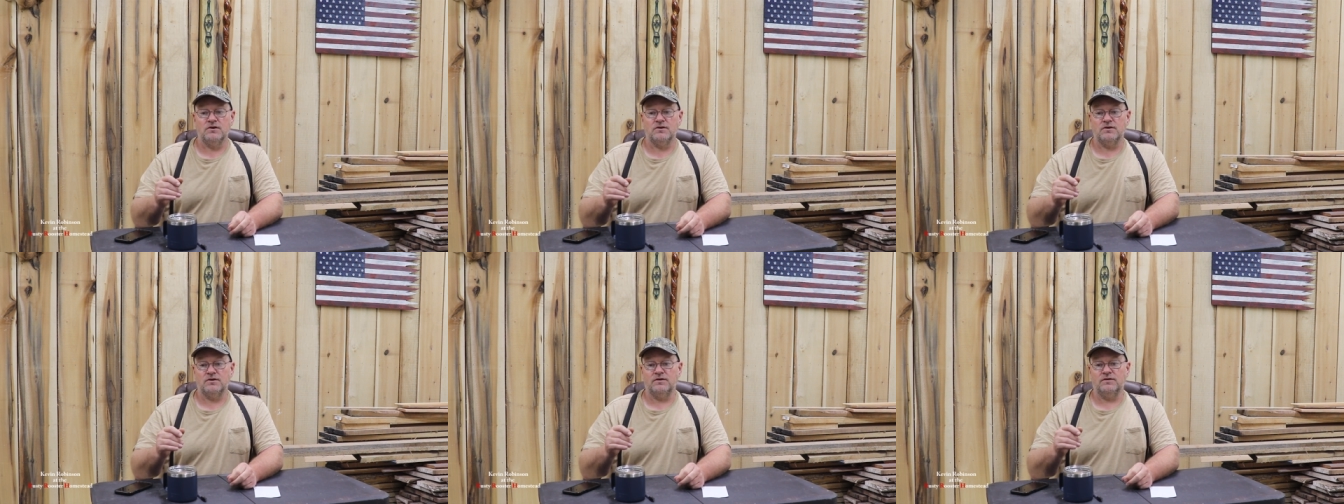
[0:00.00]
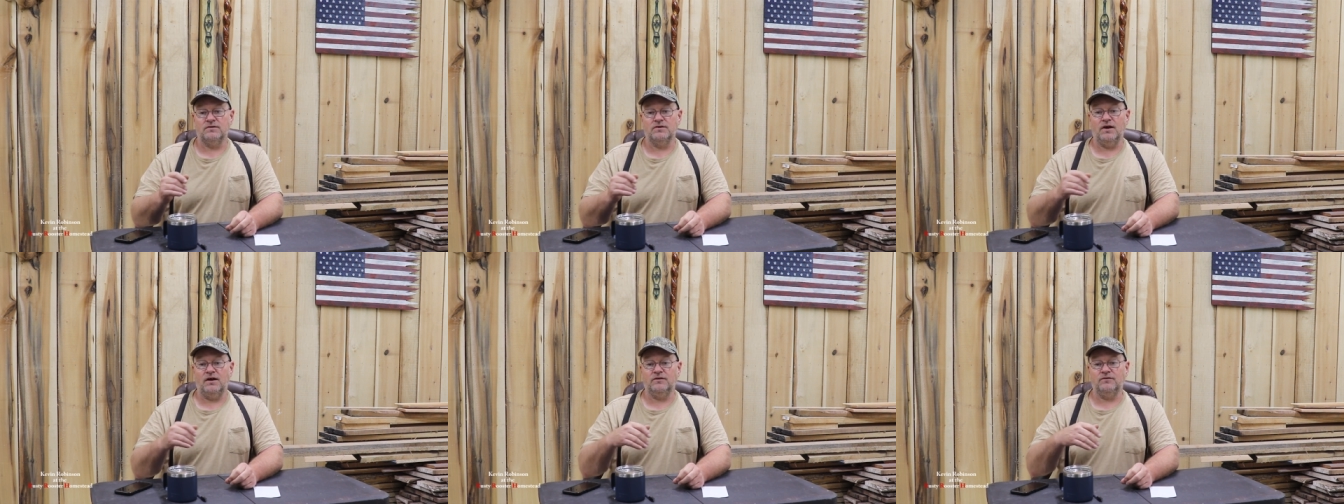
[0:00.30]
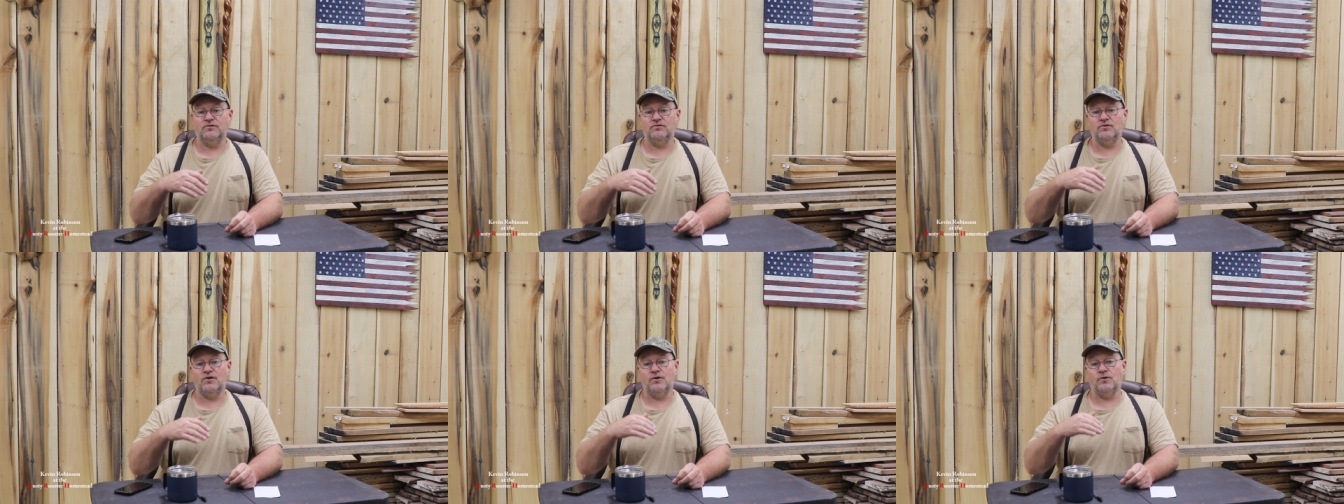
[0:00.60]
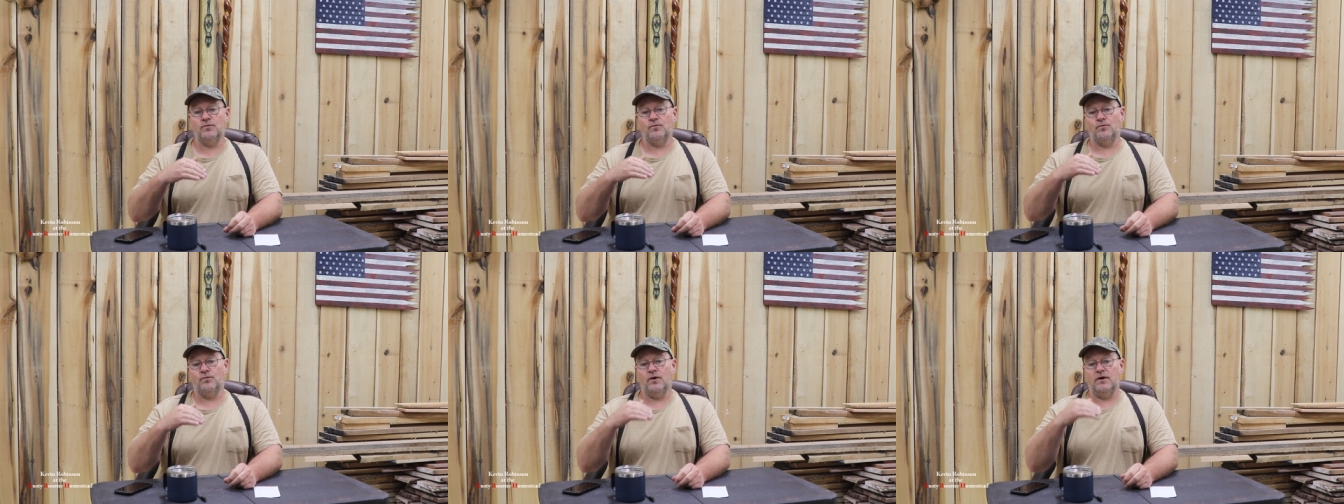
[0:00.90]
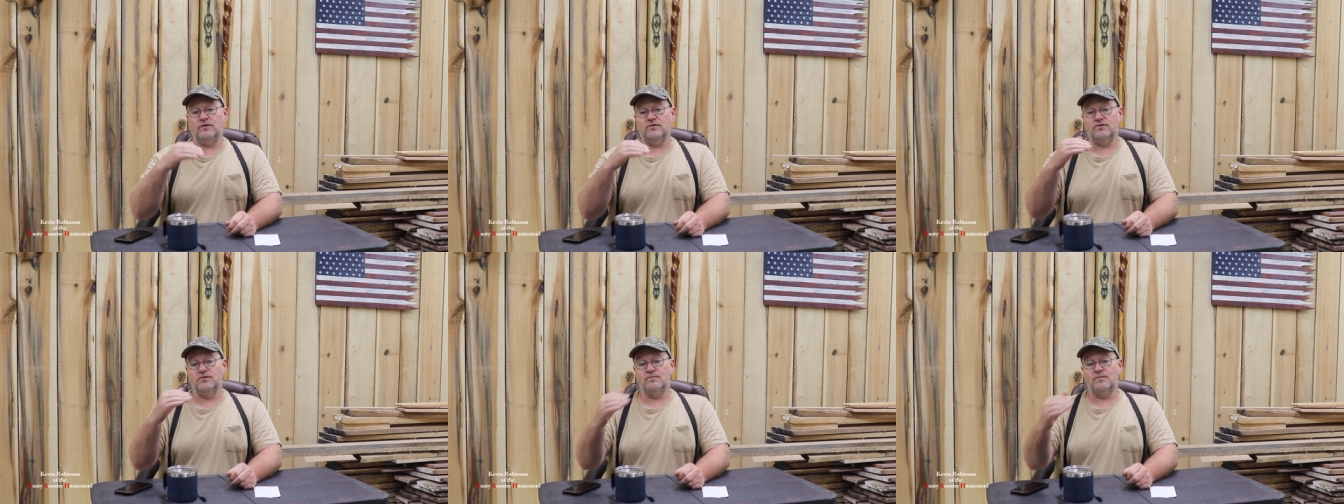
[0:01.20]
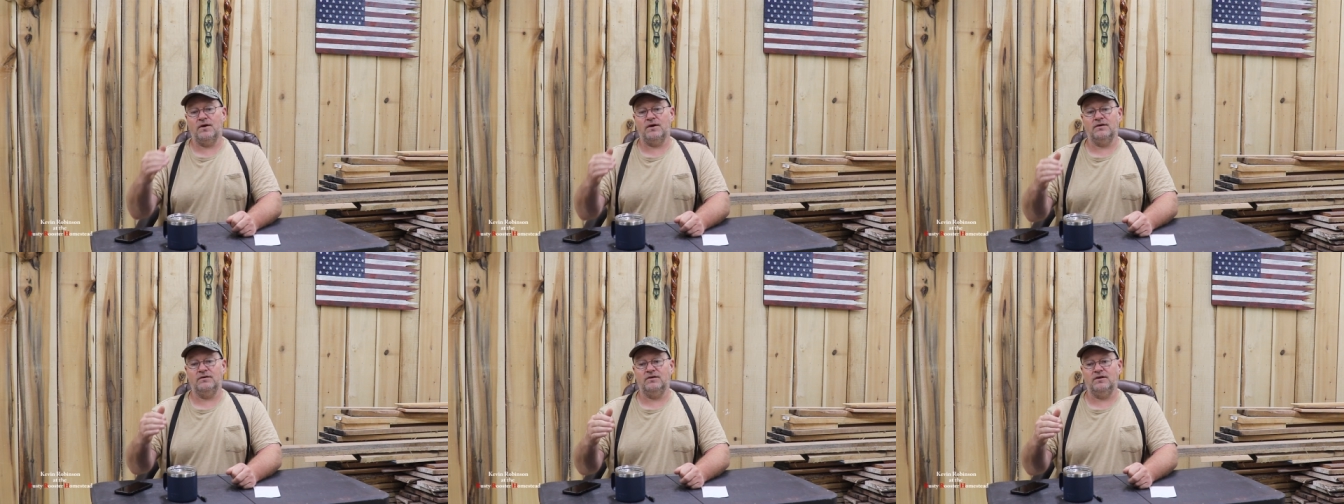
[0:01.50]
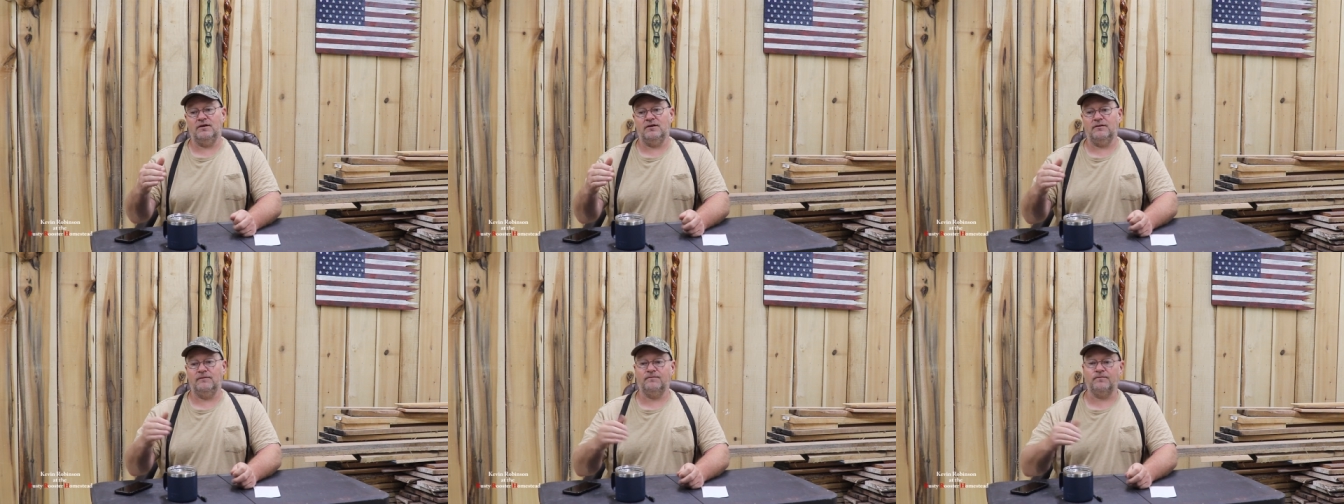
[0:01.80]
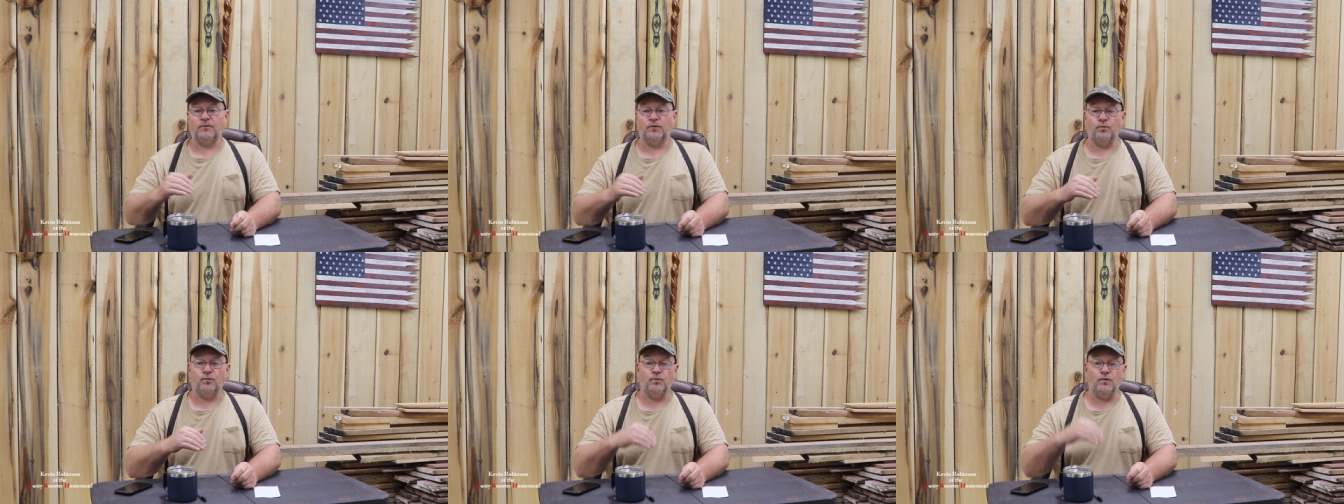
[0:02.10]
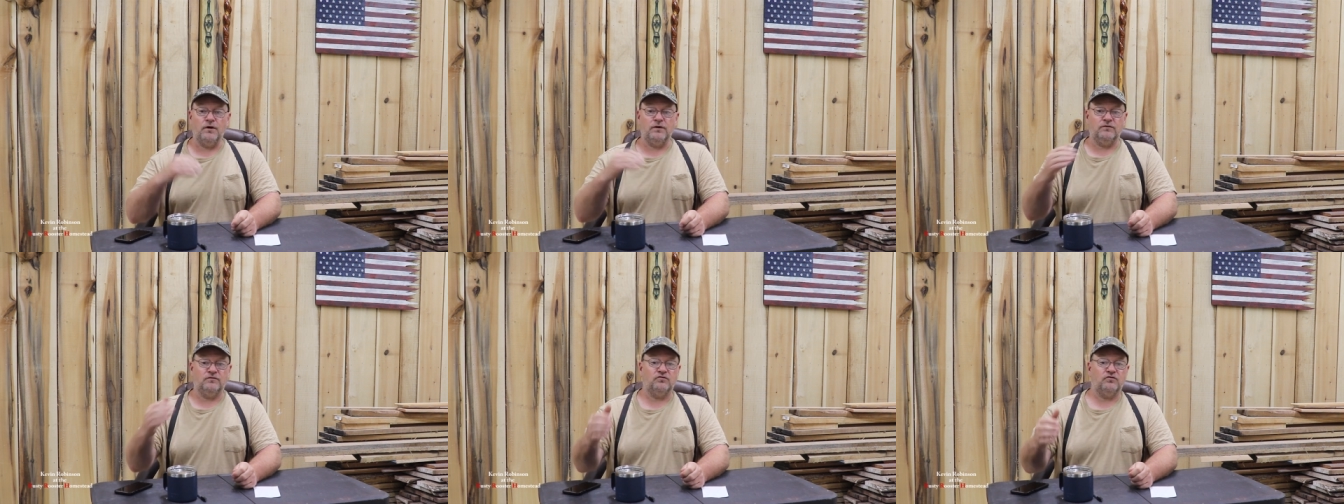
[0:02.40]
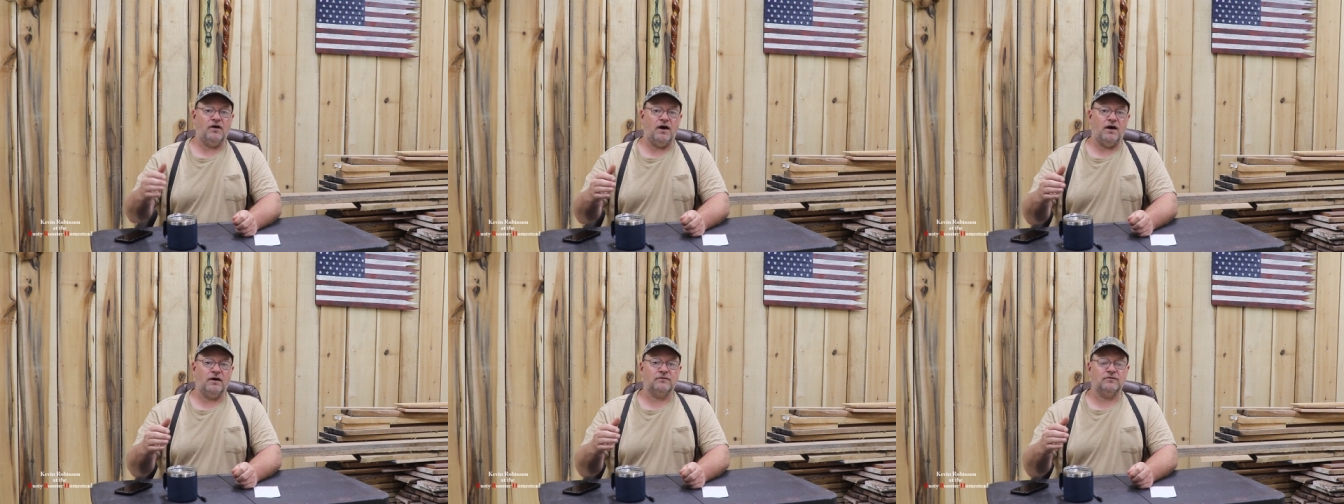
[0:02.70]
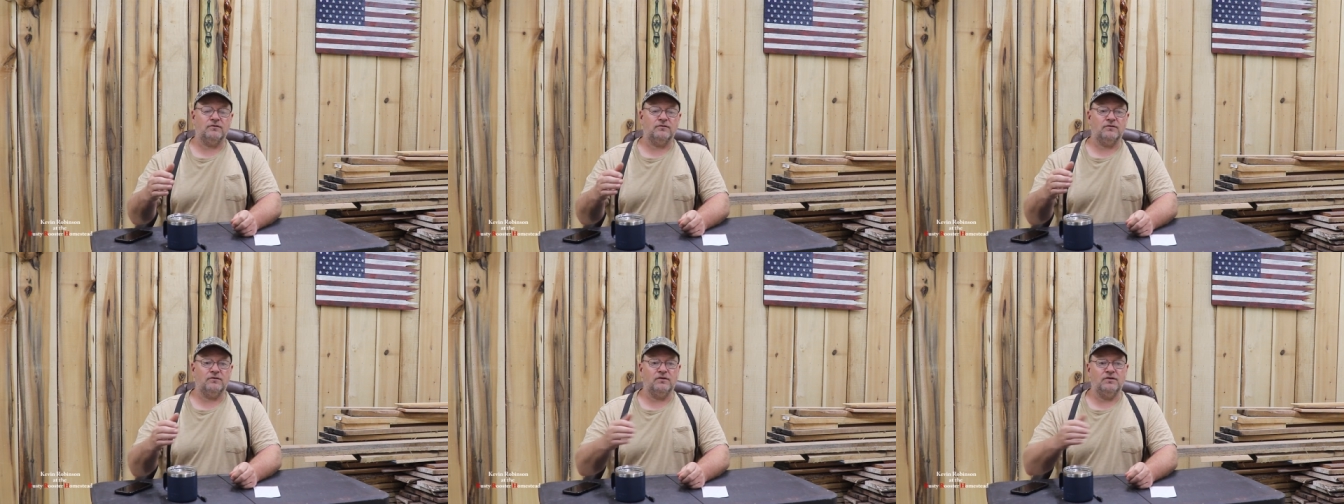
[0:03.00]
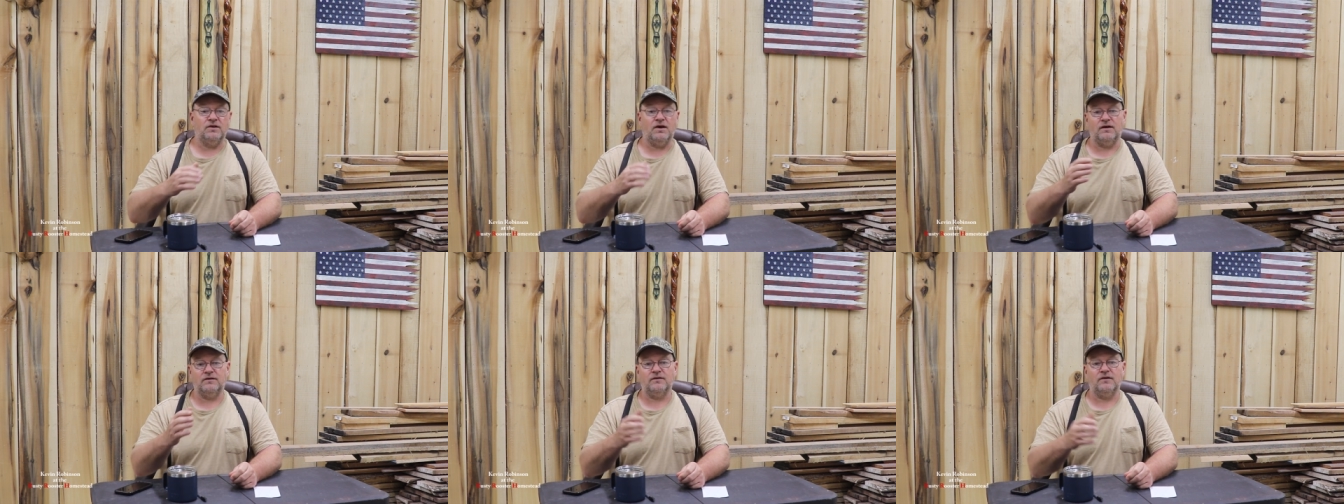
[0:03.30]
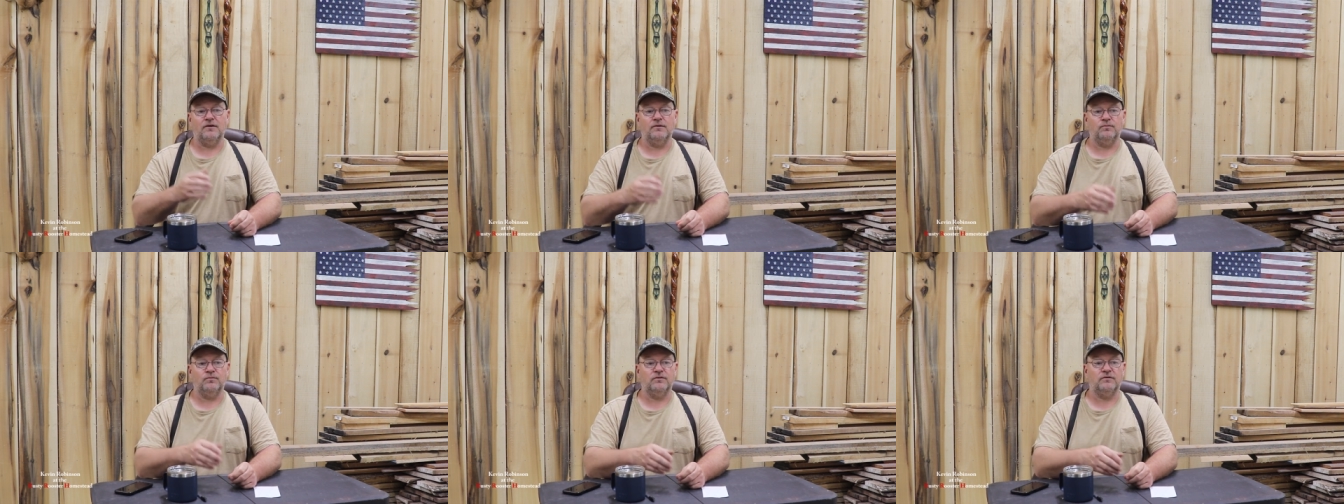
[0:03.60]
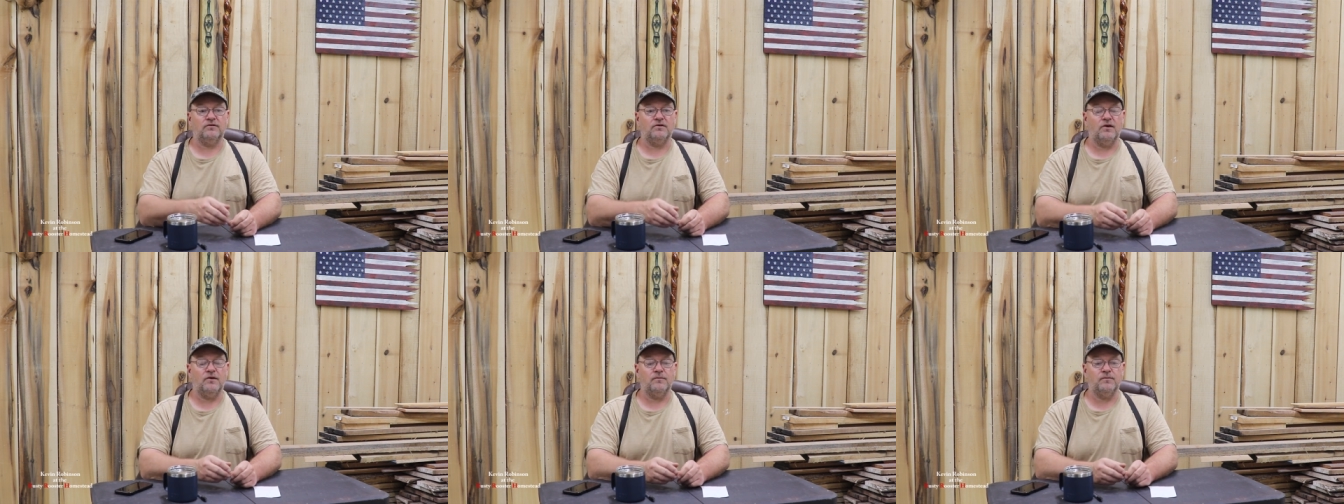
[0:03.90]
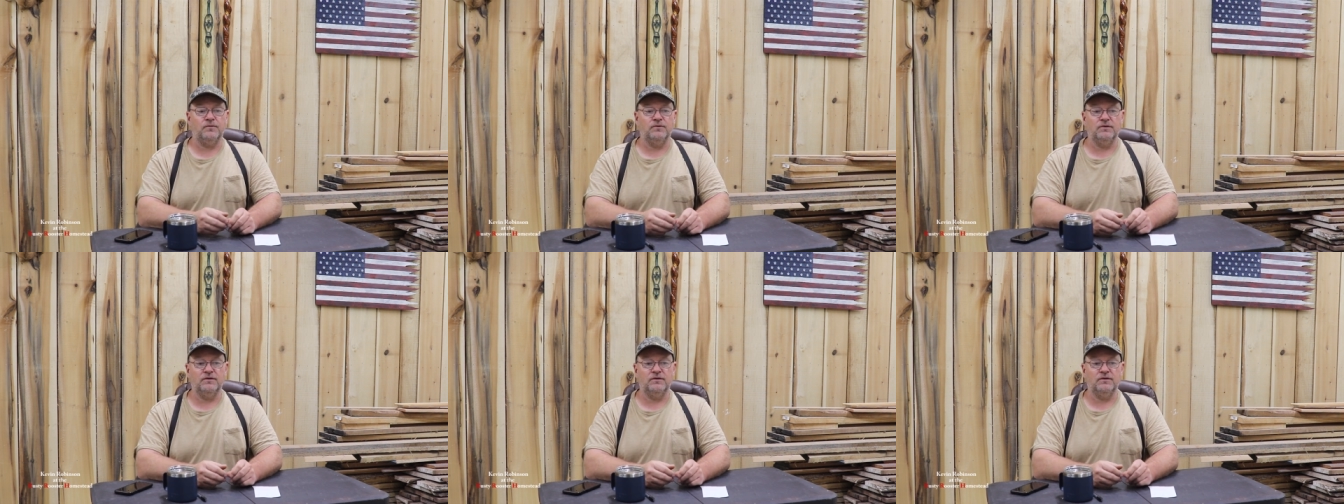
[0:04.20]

and letting you know what you might need for what tractor and that type of stuff.